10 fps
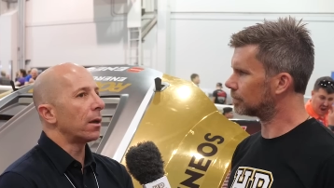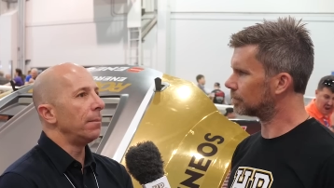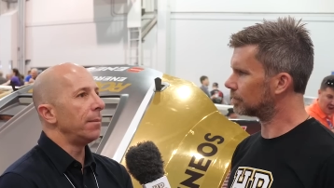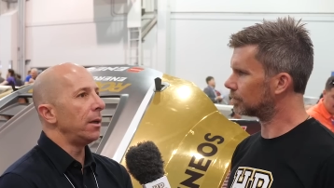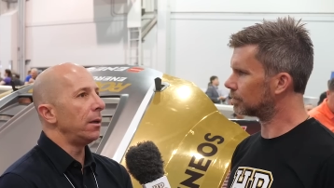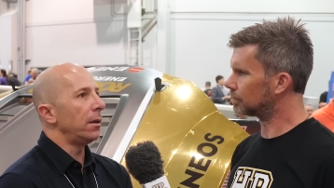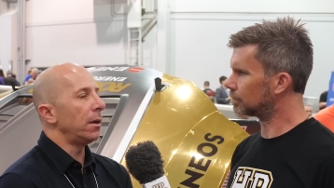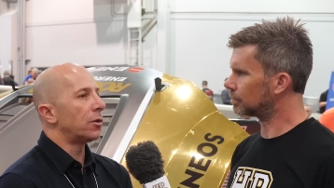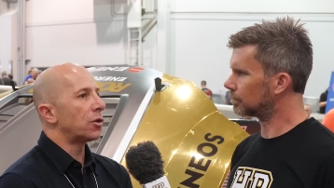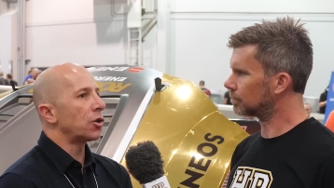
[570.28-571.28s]
Speaker 1: can be
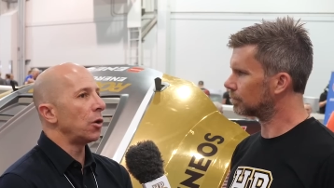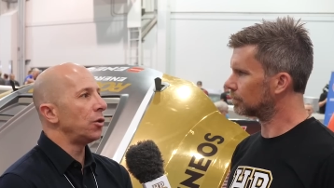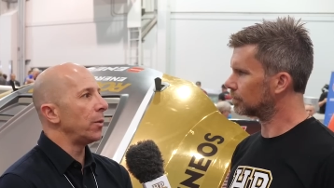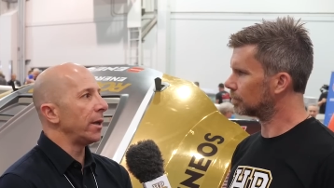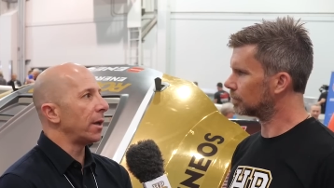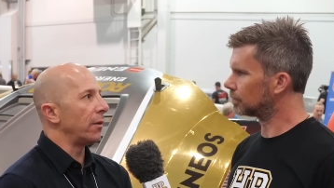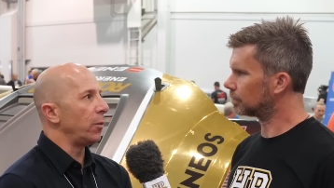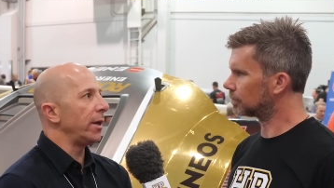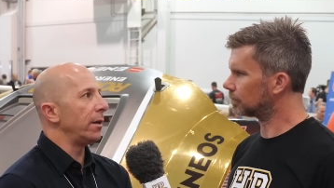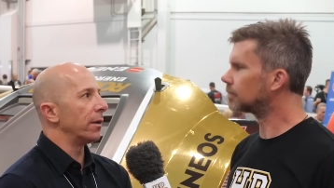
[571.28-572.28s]
it shows you any kind of
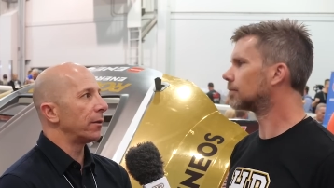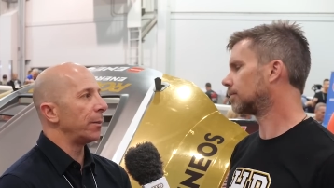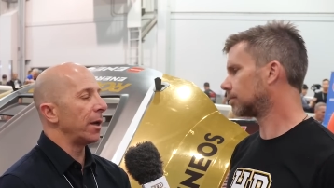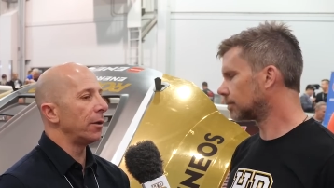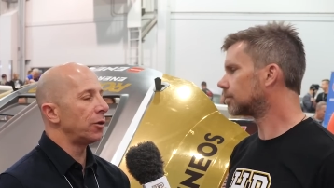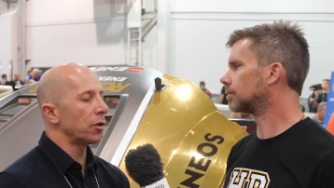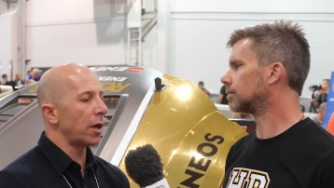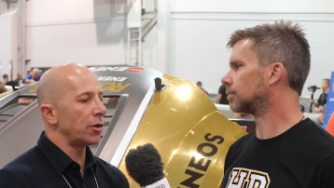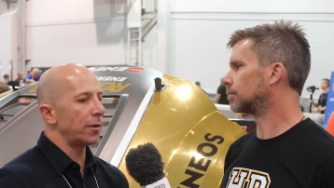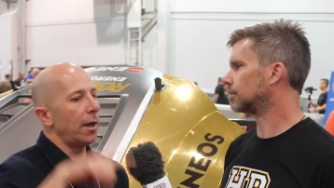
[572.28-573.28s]
weakness because you're not
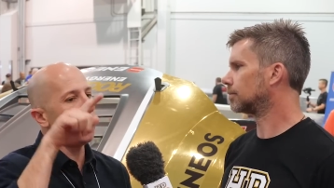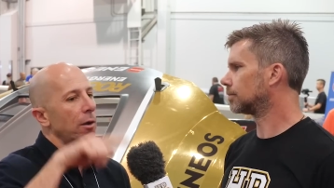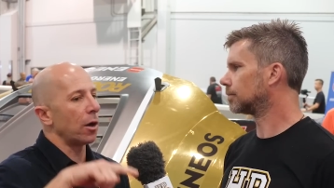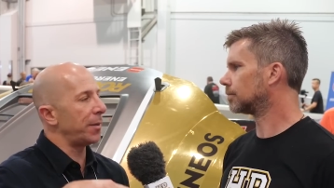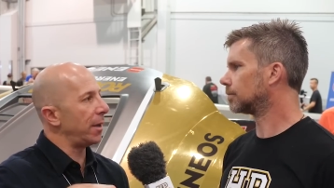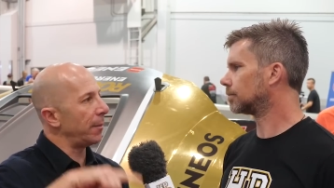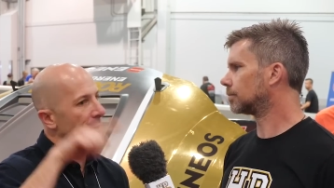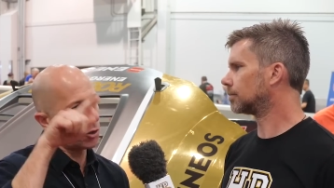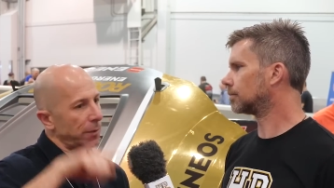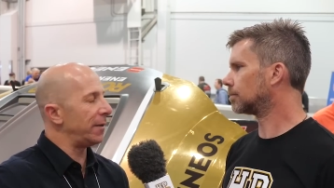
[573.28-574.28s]
just hitting rpm and
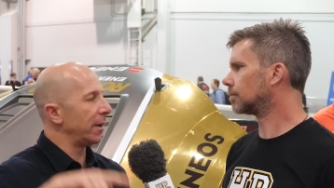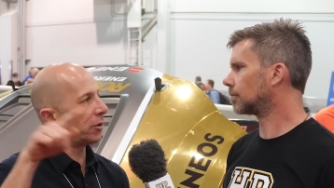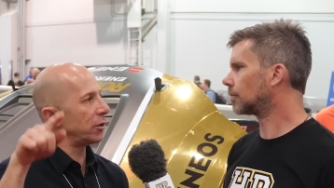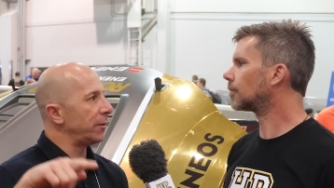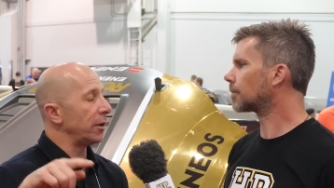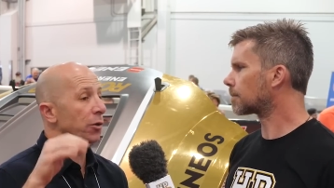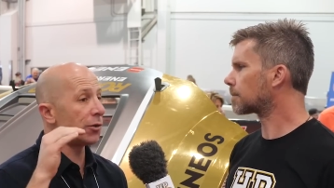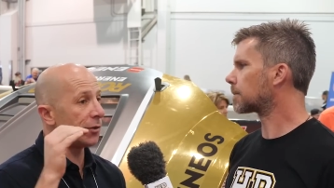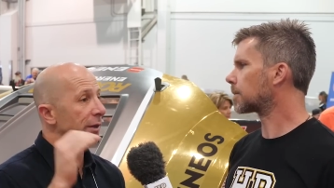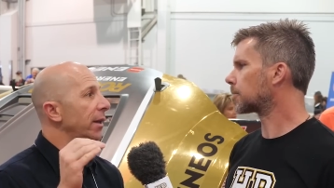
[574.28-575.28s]
shifting and shifting you're
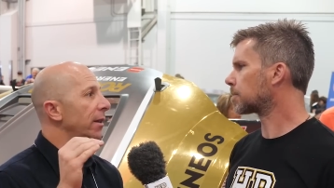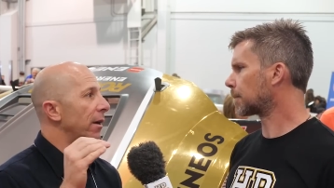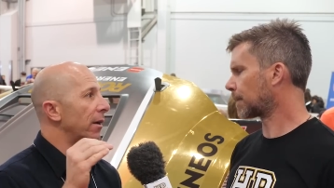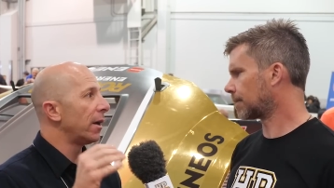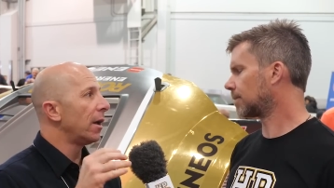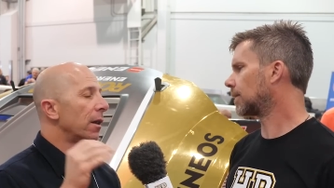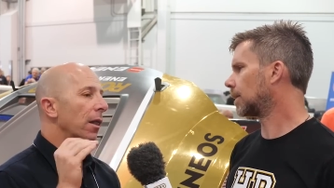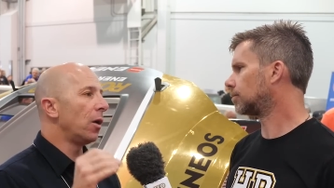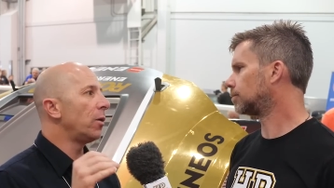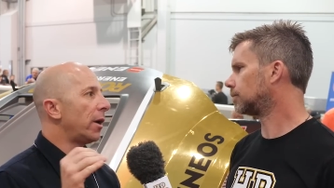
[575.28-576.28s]
sitting there
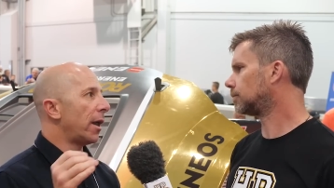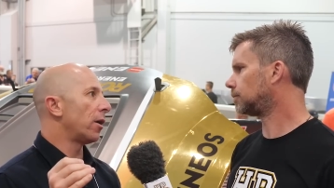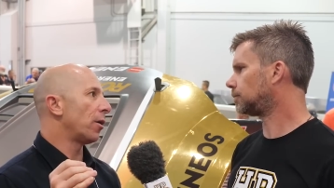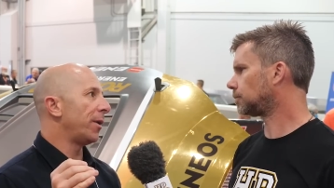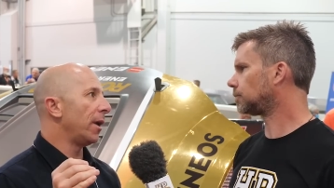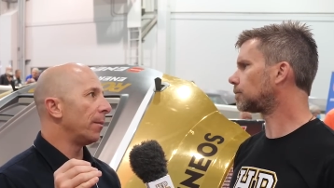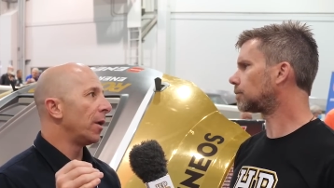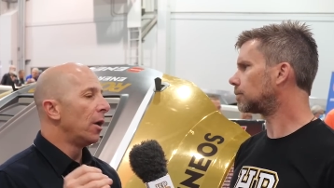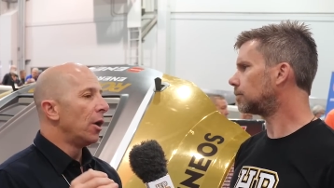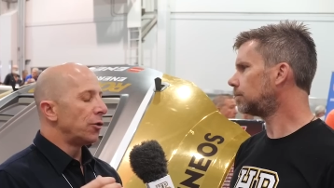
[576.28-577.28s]
loaded at an rpm
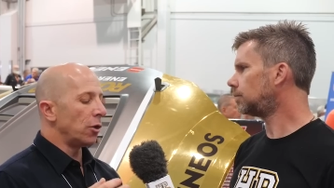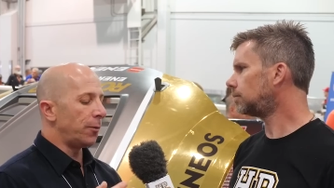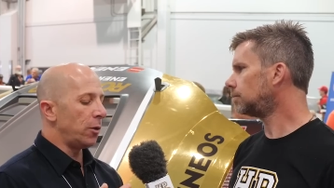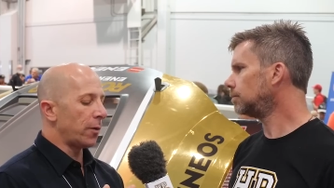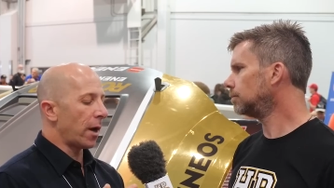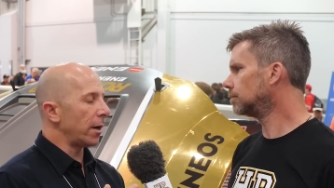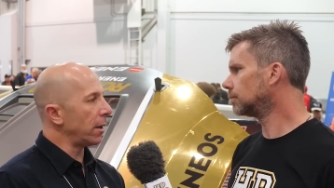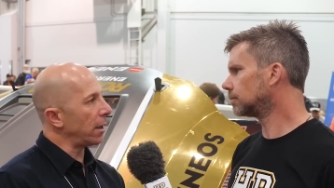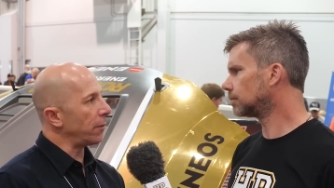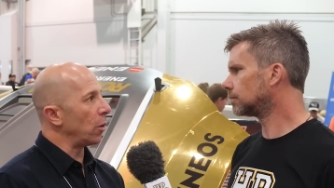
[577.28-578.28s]
so if you've got any
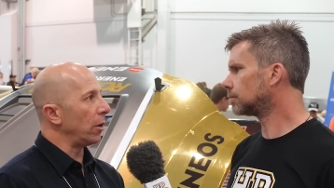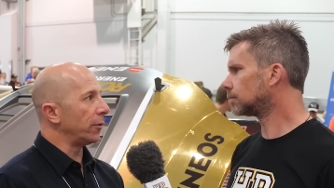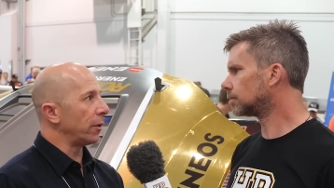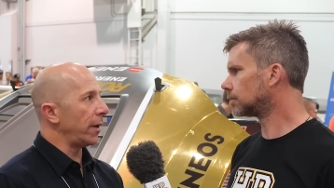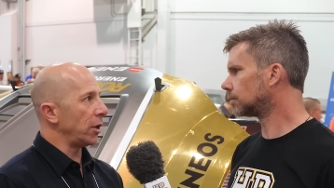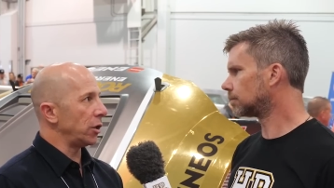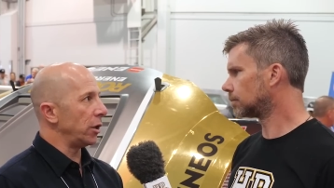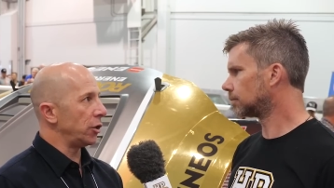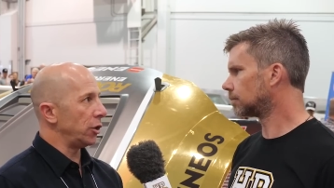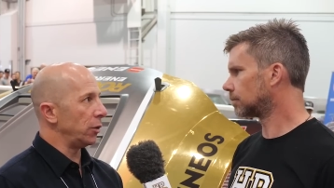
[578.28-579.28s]
kind of oil starvation
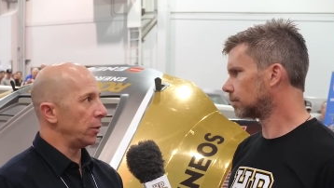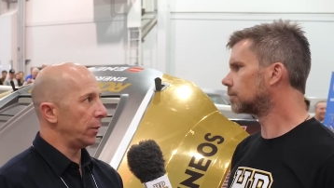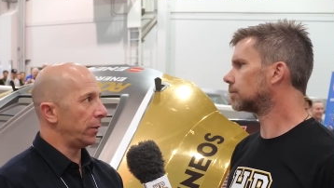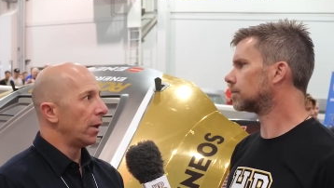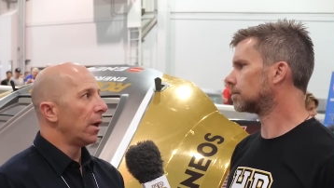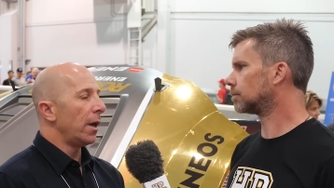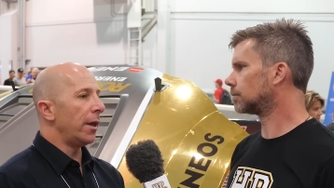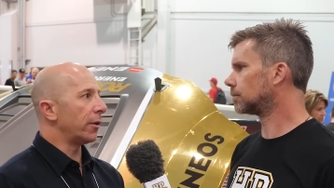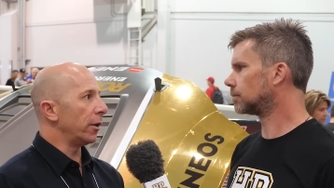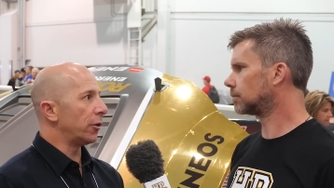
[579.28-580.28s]
issues
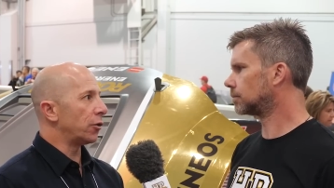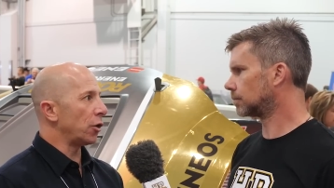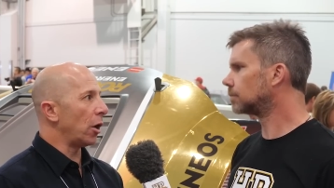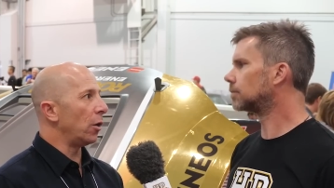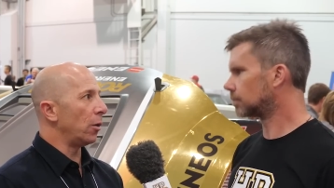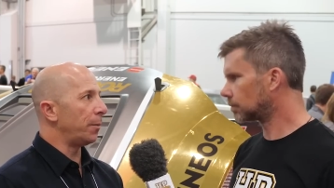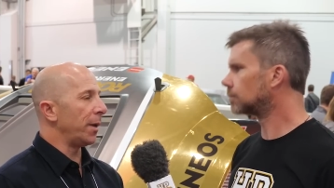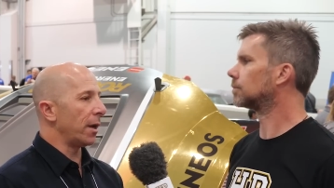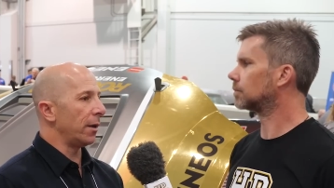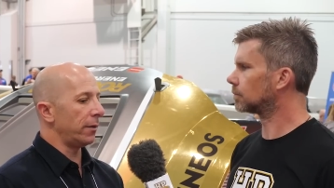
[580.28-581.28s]
it's going to show
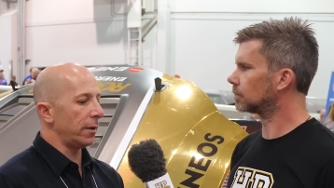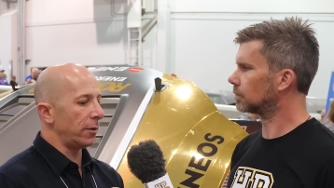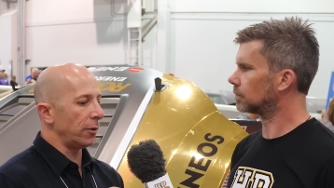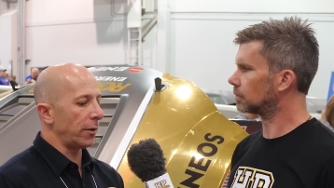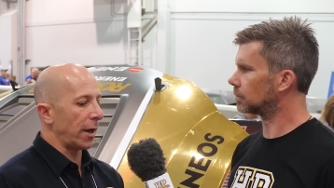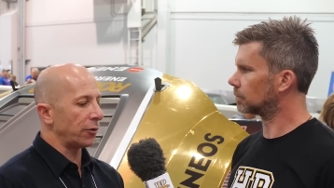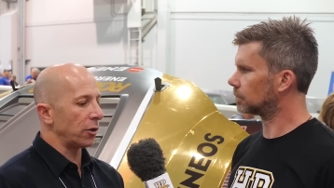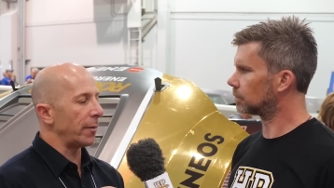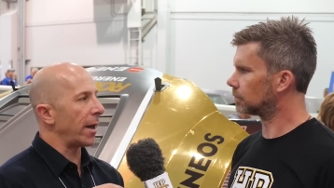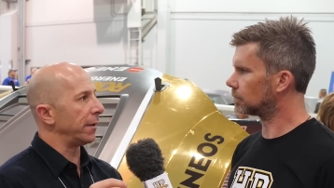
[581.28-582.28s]
because there's that certain
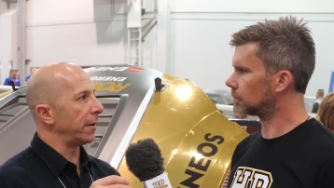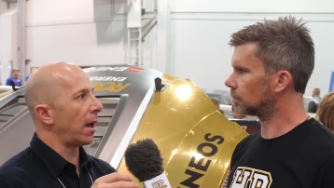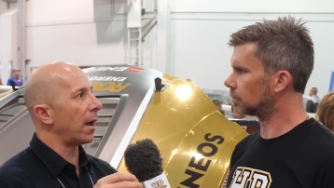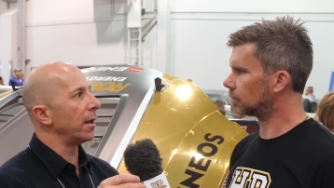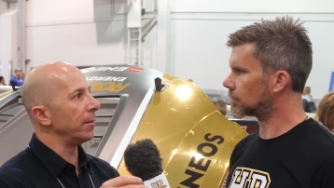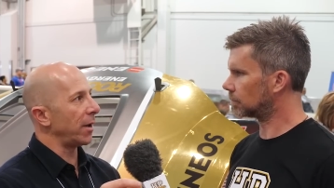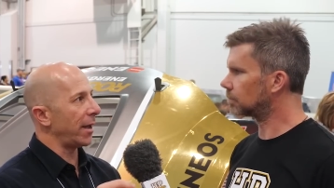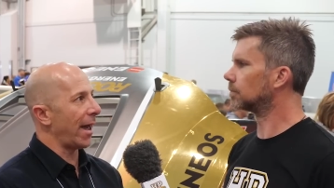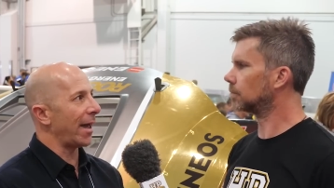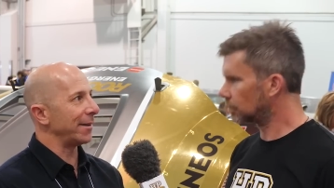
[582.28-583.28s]
amount of time it
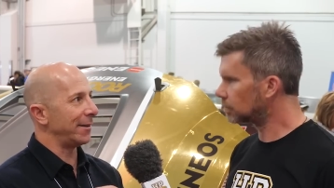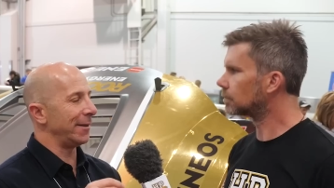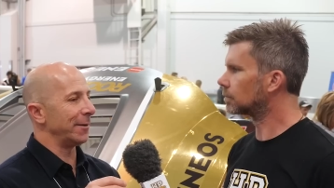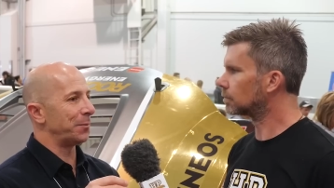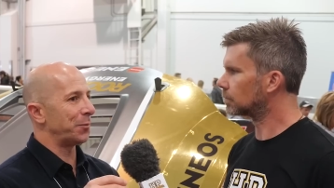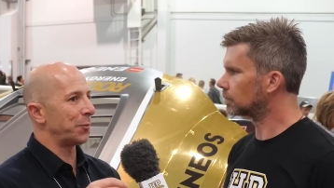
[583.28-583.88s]
has to